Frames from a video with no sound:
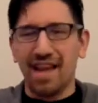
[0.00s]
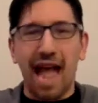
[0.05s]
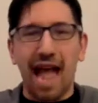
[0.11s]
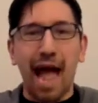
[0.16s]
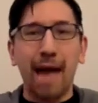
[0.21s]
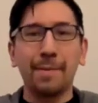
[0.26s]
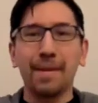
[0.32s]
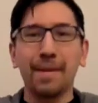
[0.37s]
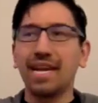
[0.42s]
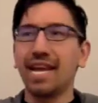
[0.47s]

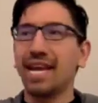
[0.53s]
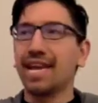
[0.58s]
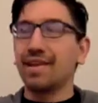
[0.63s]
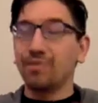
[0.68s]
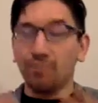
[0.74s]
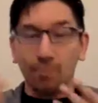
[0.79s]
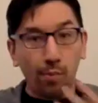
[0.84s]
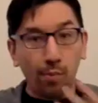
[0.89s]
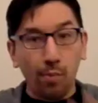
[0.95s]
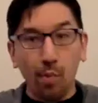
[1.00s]
I mean,
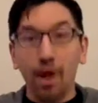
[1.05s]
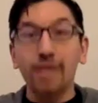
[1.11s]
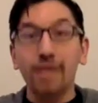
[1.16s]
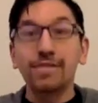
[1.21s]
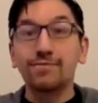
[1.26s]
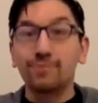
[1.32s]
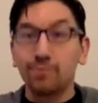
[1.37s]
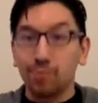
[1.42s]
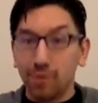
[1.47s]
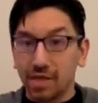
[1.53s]
it was
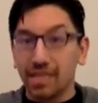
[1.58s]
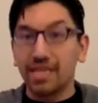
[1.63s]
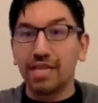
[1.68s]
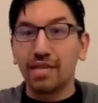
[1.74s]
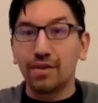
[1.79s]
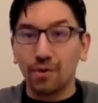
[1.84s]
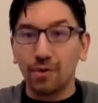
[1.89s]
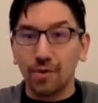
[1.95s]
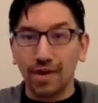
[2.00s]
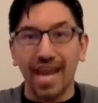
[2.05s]
really
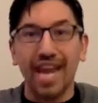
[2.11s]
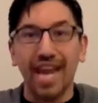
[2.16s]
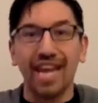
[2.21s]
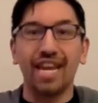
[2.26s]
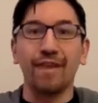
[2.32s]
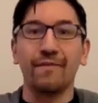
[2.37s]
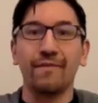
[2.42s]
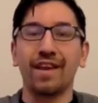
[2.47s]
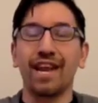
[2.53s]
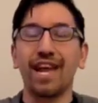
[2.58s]

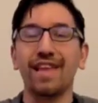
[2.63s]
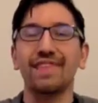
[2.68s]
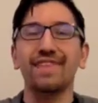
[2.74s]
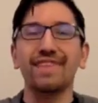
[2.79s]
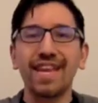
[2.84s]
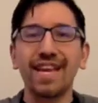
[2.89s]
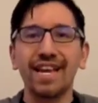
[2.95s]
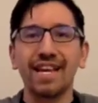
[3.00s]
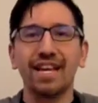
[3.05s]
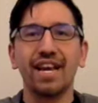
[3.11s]
creative, and I
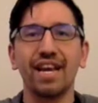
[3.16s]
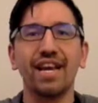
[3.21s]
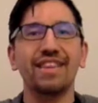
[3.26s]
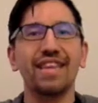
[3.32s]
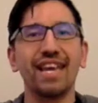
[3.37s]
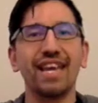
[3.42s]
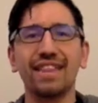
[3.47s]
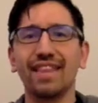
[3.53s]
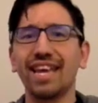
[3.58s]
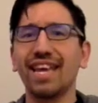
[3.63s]
think that